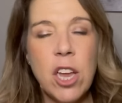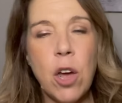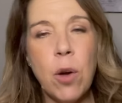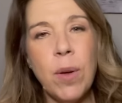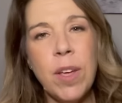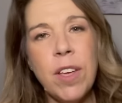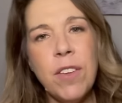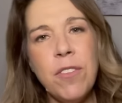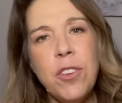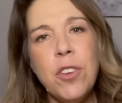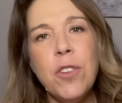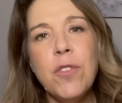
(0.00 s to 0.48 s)
Now,
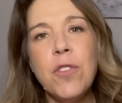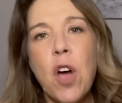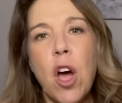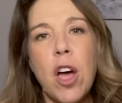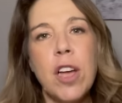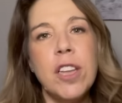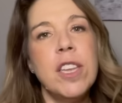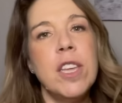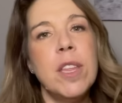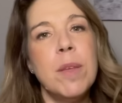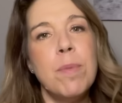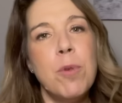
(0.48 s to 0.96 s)
if you've
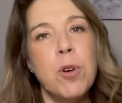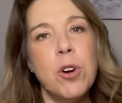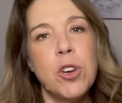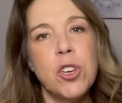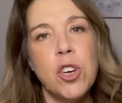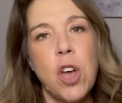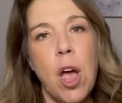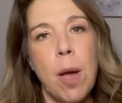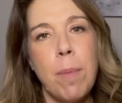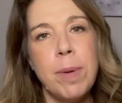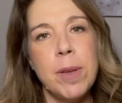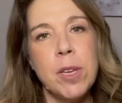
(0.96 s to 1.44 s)
gone to the
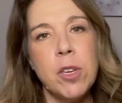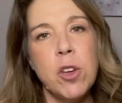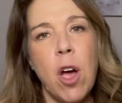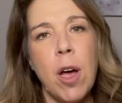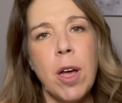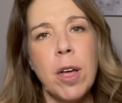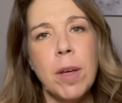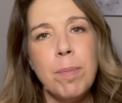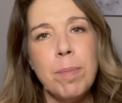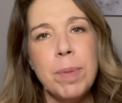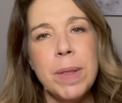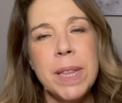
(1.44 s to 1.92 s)
port shopping
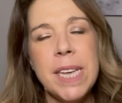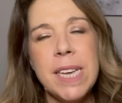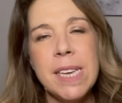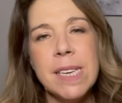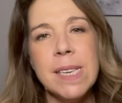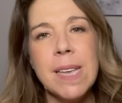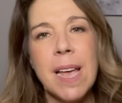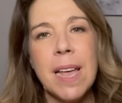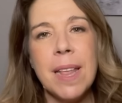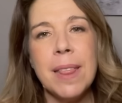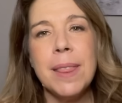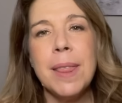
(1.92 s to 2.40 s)
talk,
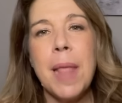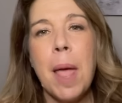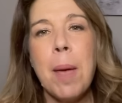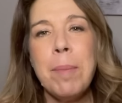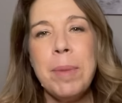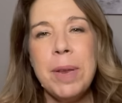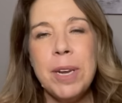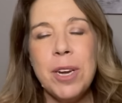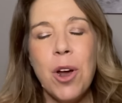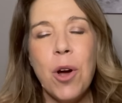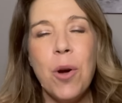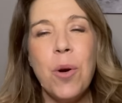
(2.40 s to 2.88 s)
please
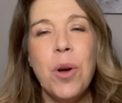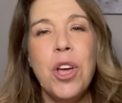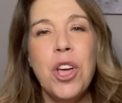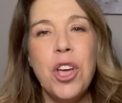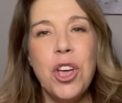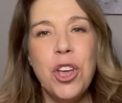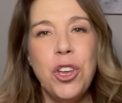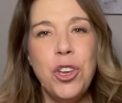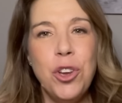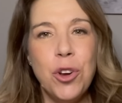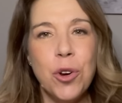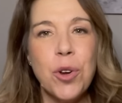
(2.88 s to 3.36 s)
let me know
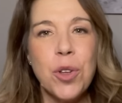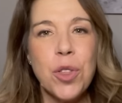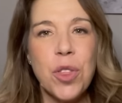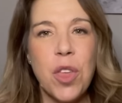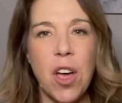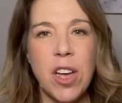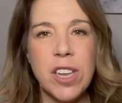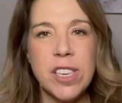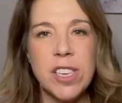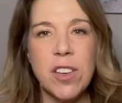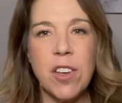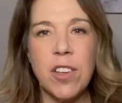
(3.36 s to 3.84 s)
your
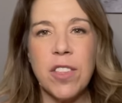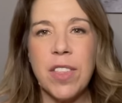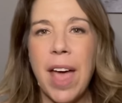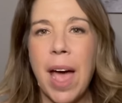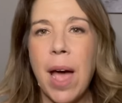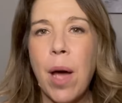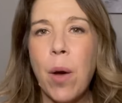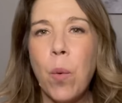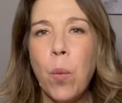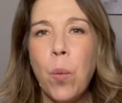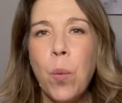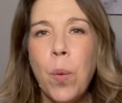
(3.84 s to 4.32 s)
thoughts on
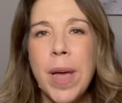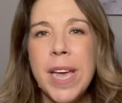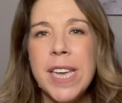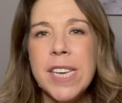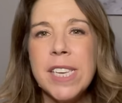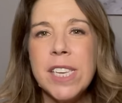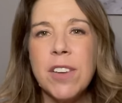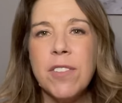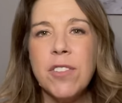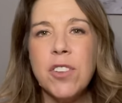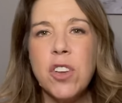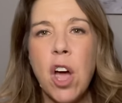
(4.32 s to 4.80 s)
that.
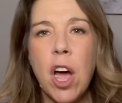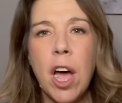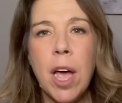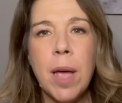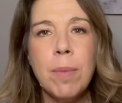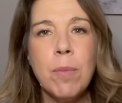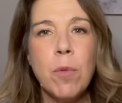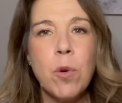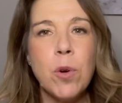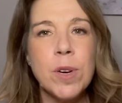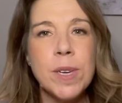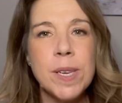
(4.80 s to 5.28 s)
Waste of
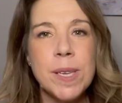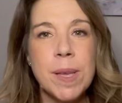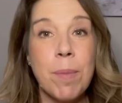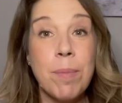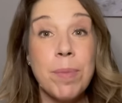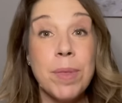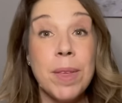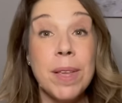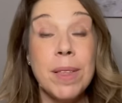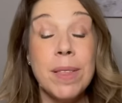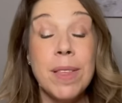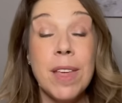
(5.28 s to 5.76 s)
time or
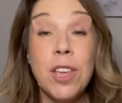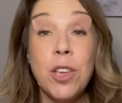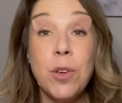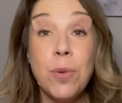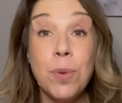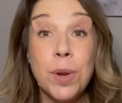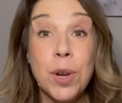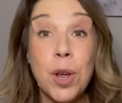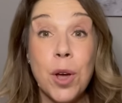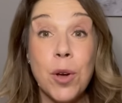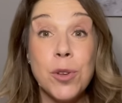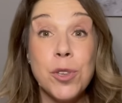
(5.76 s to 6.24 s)
something that you
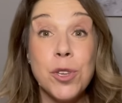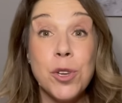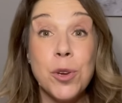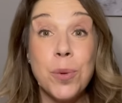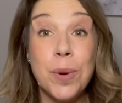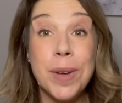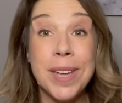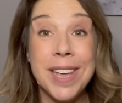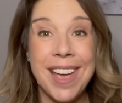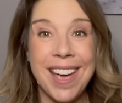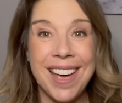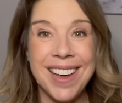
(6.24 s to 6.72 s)
would go
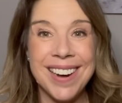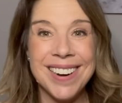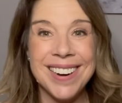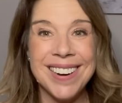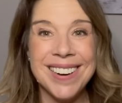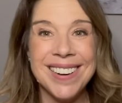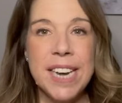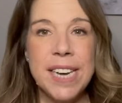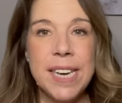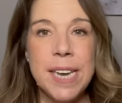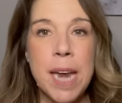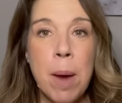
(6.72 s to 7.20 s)
to again?
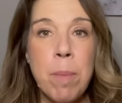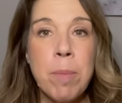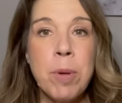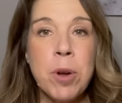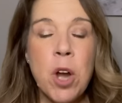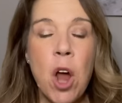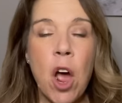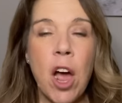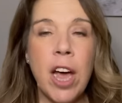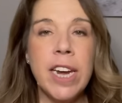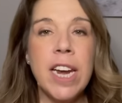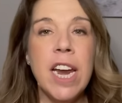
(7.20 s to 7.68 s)
Number
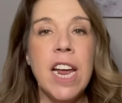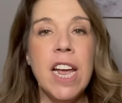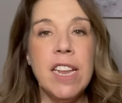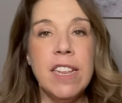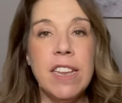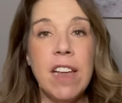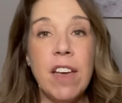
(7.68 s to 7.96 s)
nine.